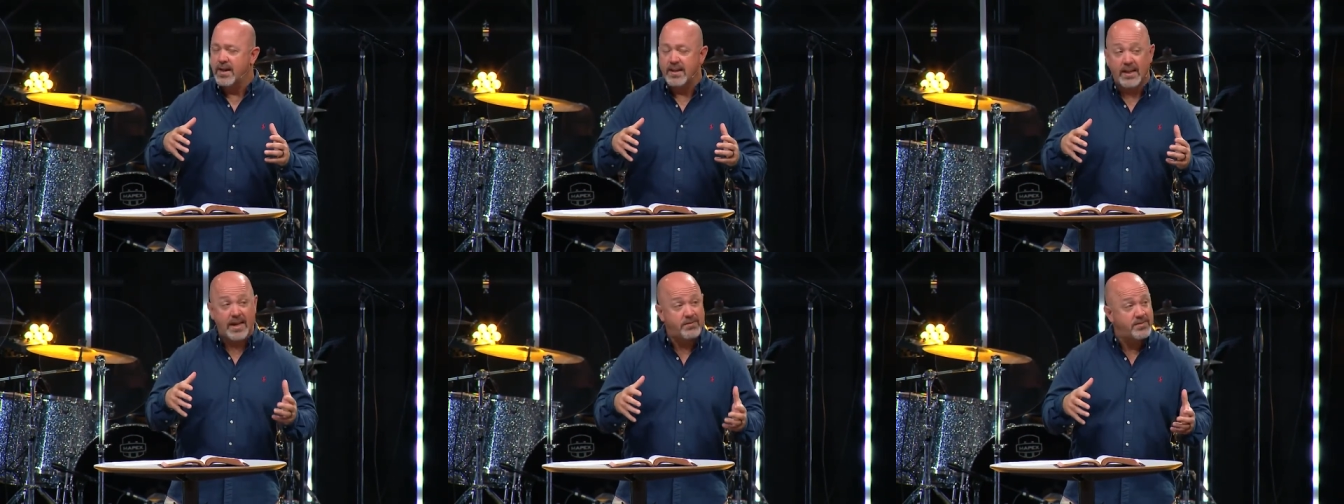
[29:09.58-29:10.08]

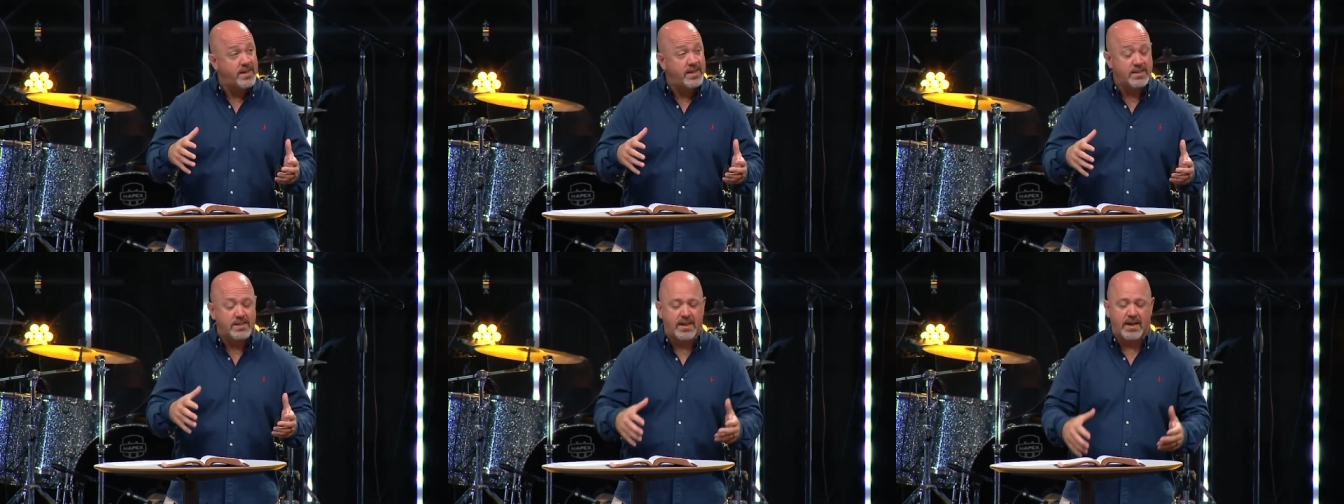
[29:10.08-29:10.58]
left
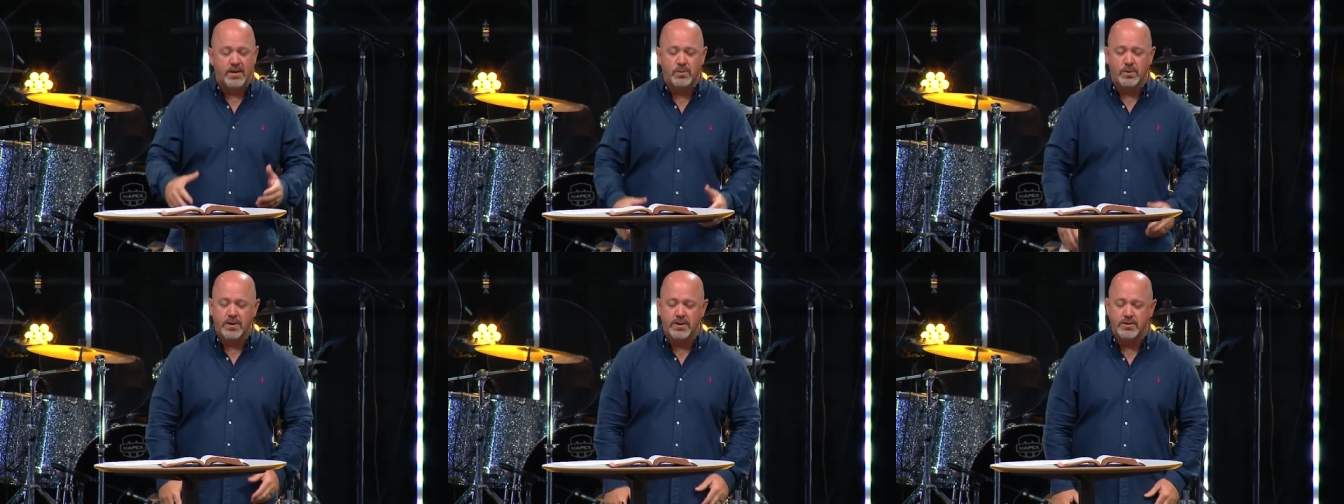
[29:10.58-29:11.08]
unchecked
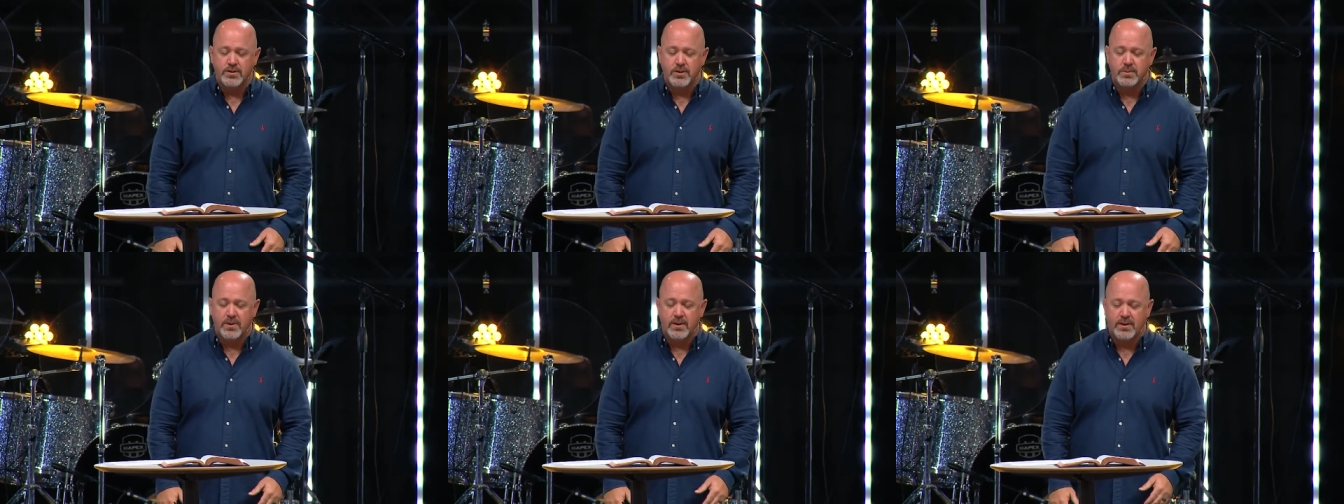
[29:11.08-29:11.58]
will
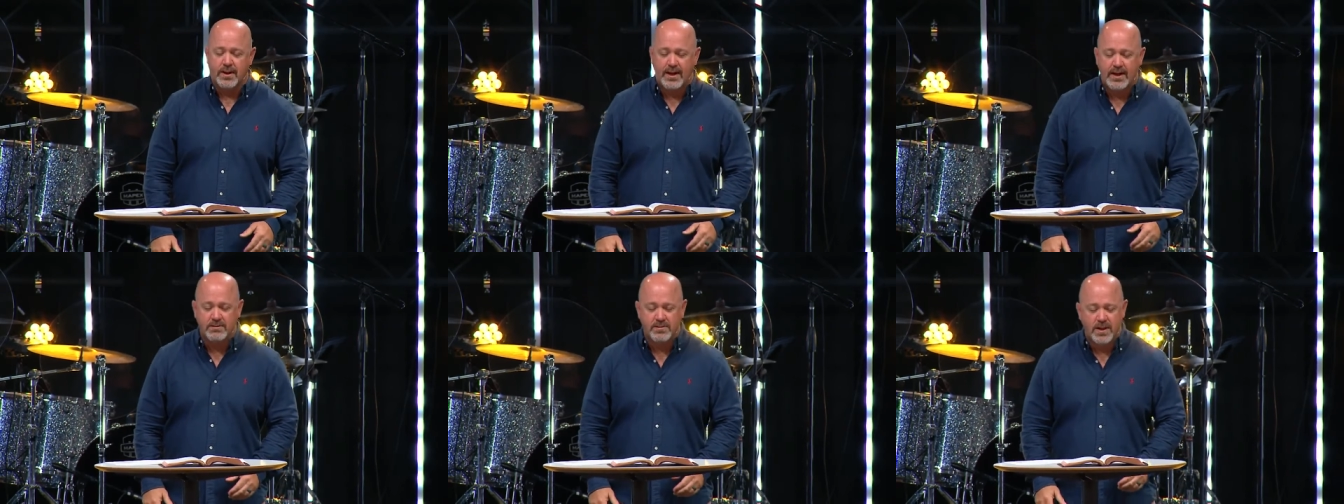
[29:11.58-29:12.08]
consume our
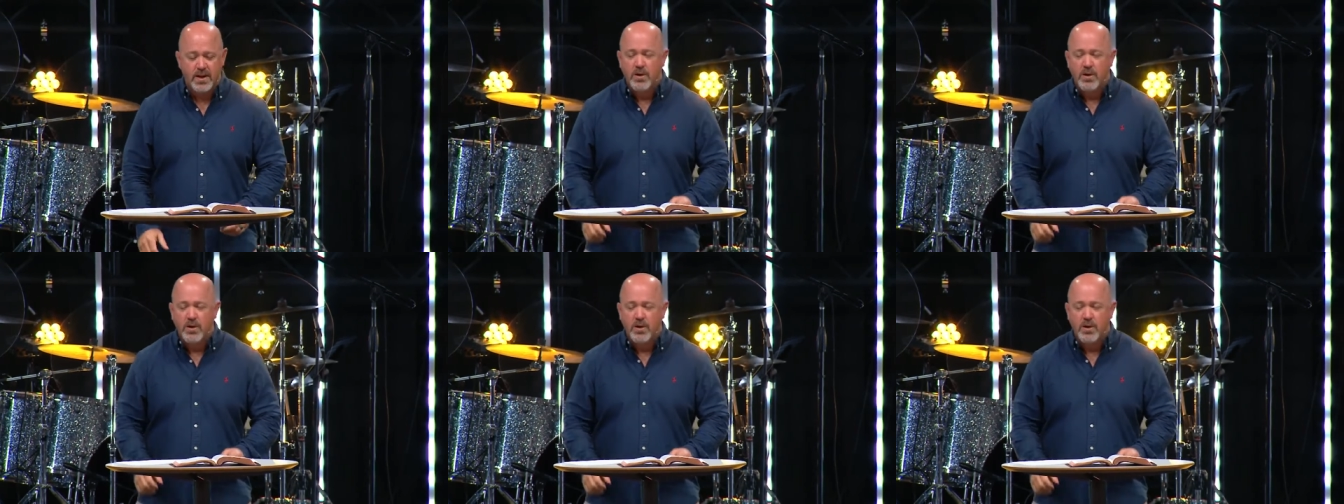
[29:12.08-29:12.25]
lives.